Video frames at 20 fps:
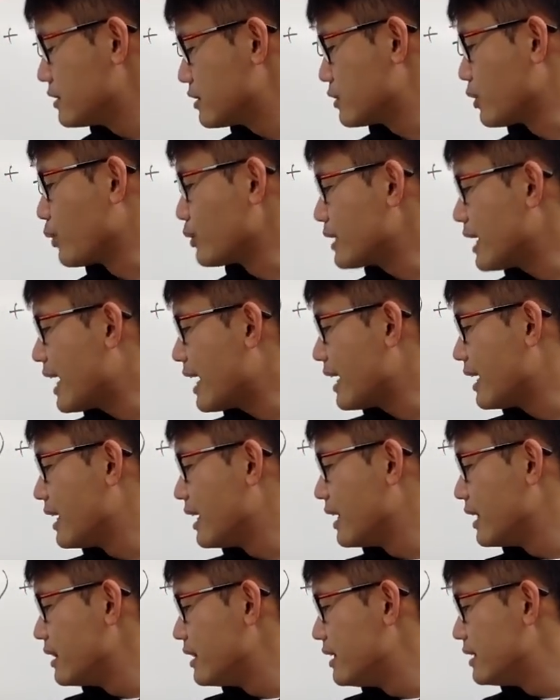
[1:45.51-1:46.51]
so that
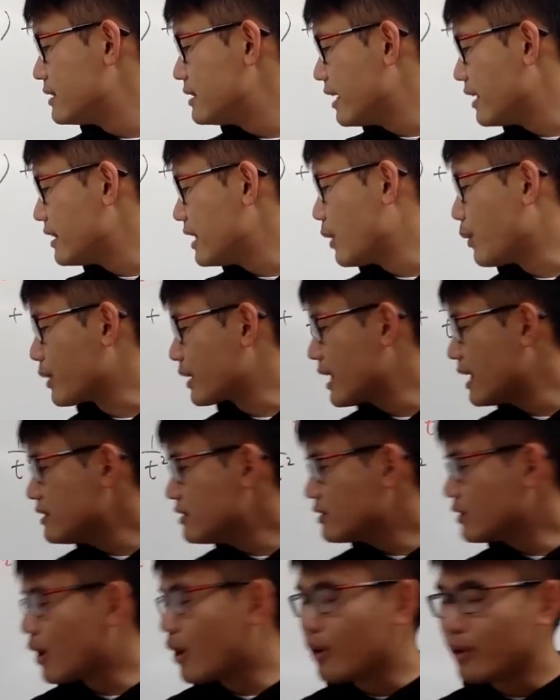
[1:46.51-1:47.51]
this and that will
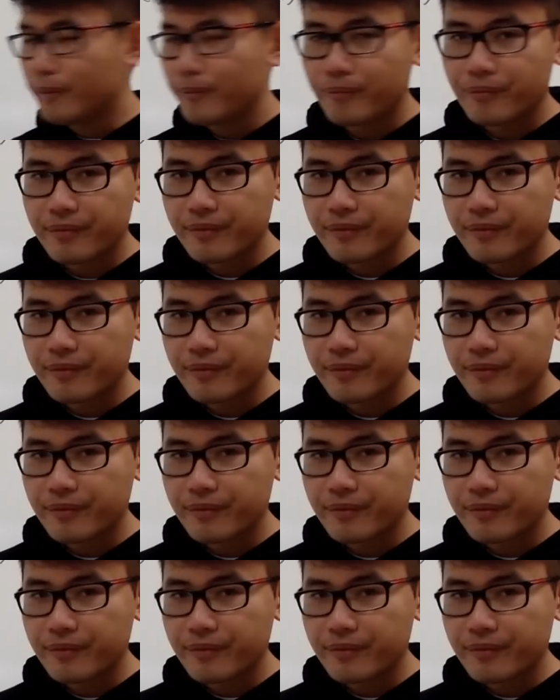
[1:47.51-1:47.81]
cancel.